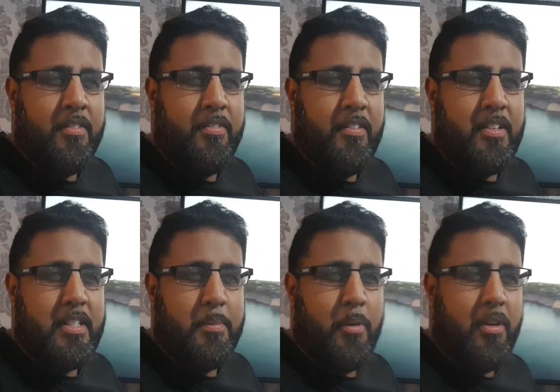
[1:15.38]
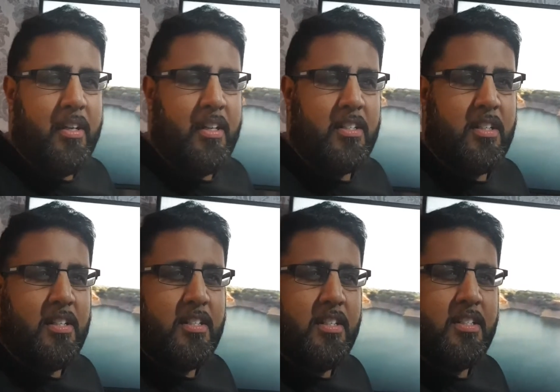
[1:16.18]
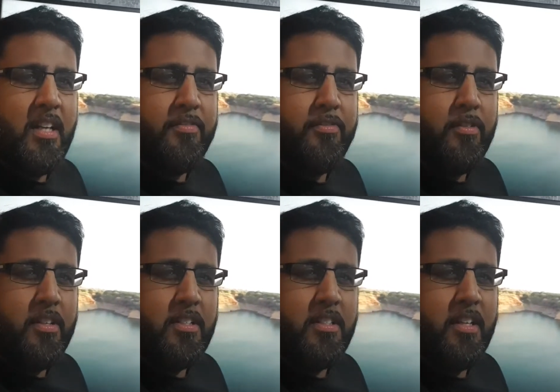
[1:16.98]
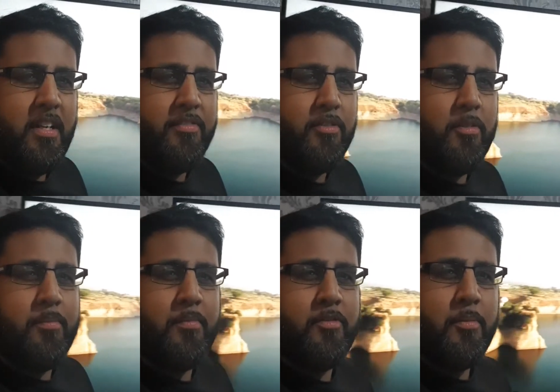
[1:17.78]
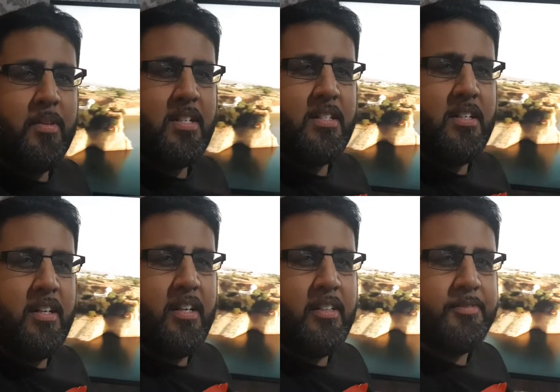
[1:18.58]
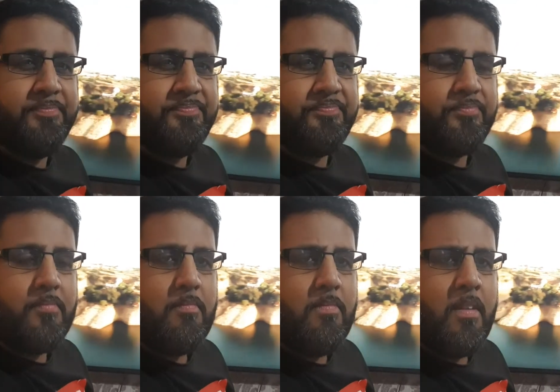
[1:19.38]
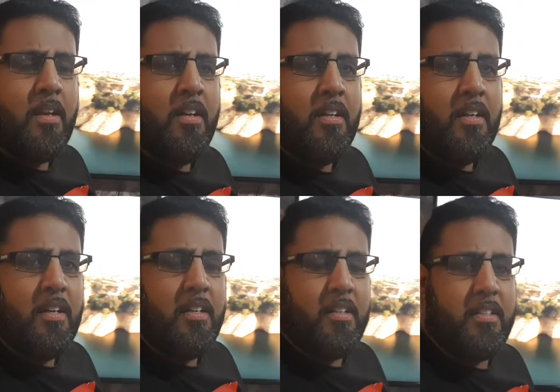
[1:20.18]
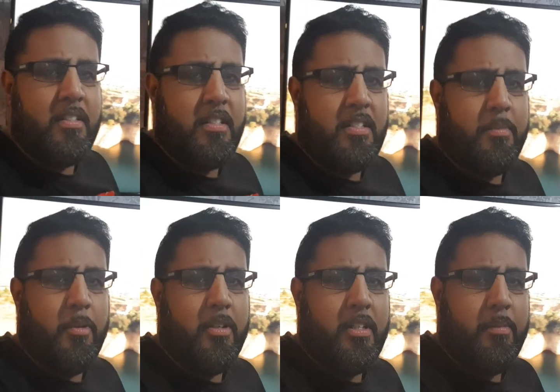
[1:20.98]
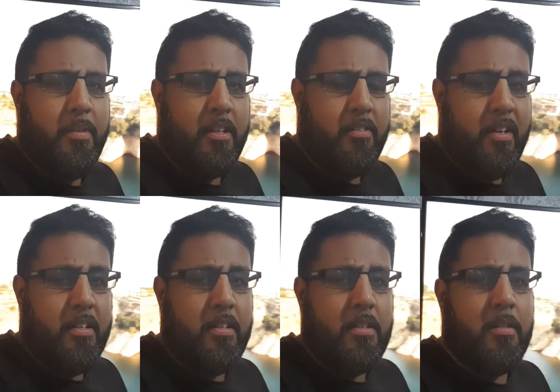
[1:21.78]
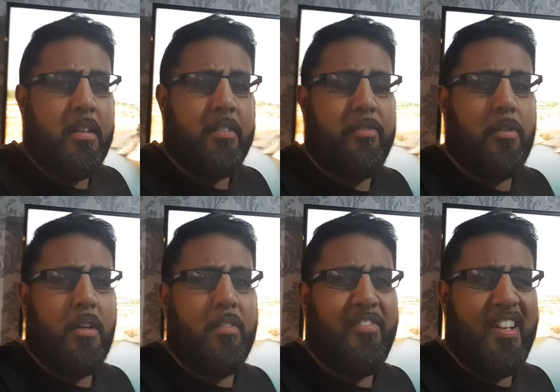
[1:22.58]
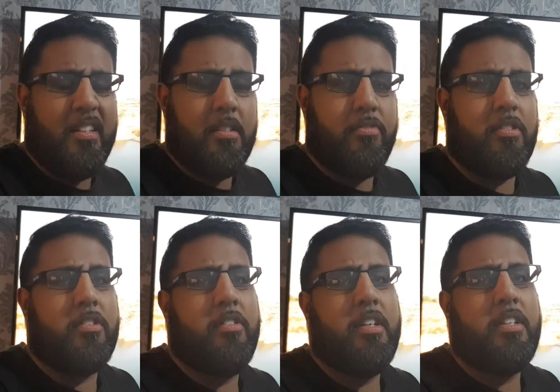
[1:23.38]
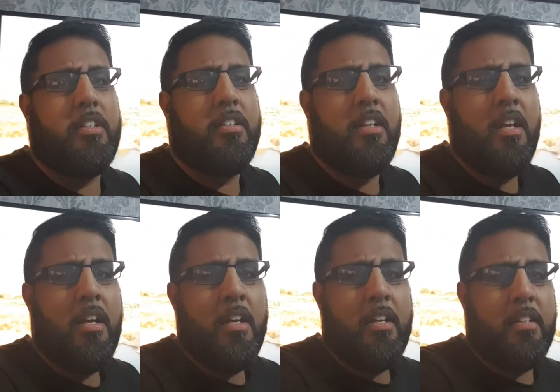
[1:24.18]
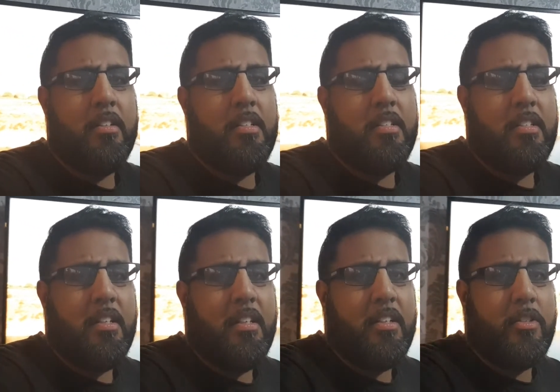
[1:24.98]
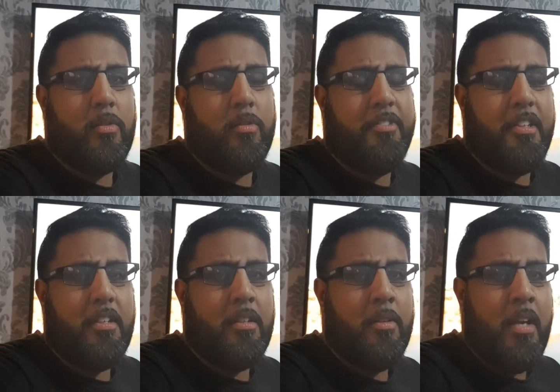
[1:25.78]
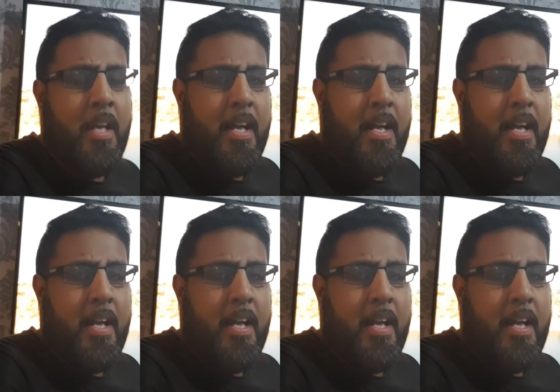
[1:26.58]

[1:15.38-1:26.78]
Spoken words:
Very disappointing. As you can see, is that footage there from yesterday, and it's disappointed me a great deal, and I thought I'll vent this frustration in this short video.